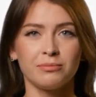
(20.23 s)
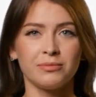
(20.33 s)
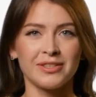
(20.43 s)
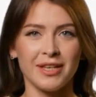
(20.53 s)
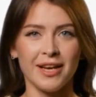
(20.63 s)

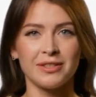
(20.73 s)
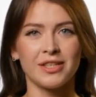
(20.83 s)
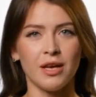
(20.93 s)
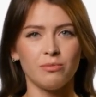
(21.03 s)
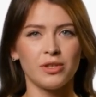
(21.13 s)
This
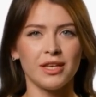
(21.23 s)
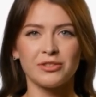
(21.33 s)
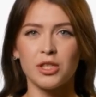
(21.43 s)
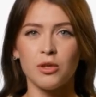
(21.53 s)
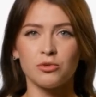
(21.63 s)
latest
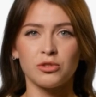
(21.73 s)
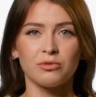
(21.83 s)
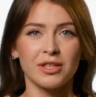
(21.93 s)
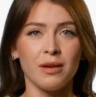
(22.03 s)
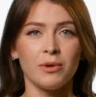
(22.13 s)
upgrade to
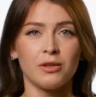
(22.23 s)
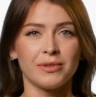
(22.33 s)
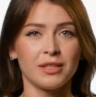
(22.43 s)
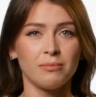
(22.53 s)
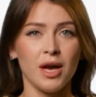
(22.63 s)
Odoo's
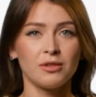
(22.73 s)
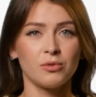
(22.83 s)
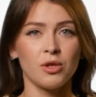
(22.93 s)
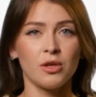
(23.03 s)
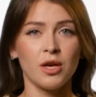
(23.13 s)
MRP
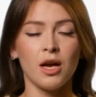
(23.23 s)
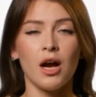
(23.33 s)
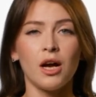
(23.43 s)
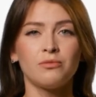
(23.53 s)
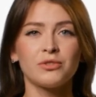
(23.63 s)
module
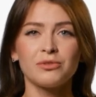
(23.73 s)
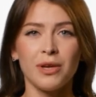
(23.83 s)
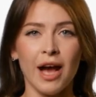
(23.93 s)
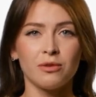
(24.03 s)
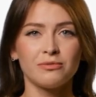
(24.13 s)
offers
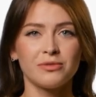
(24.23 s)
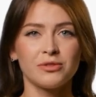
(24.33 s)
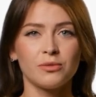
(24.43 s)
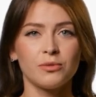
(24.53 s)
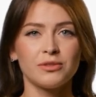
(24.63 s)
powerful
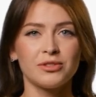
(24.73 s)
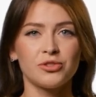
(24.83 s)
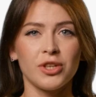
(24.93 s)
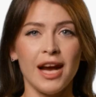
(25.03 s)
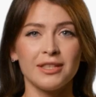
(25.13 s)
tools to
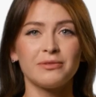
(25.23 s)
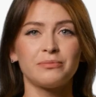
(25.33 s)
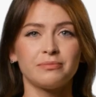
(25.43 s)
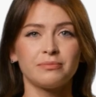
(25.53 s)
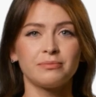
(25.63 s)
track,
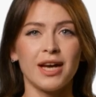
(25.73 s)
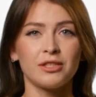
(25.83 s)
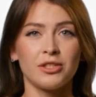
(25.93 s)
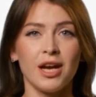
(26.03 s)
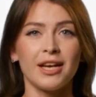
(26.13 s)

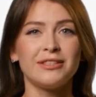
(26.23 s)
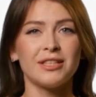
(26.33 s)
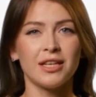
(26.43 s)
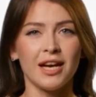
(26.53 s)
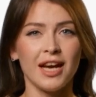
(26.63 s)

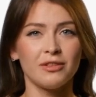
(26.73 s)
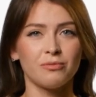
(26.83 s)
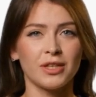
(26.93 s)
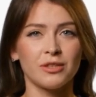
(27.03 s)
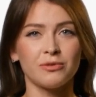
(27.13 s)
categorize, and
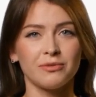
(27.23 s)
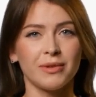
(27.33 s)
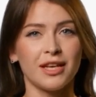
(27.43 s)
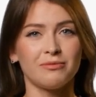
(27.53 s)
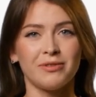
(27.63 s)
reuse
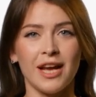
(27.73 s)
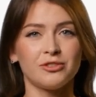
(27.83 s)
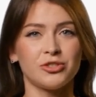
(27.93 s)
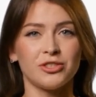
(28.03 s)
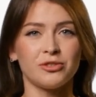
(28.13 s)

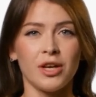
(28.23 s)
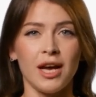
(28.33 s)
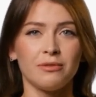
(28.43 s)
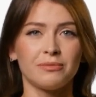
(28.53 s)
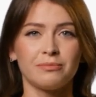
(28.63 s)
manufacturing
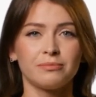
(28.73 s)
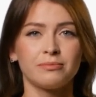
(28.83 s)
scrap,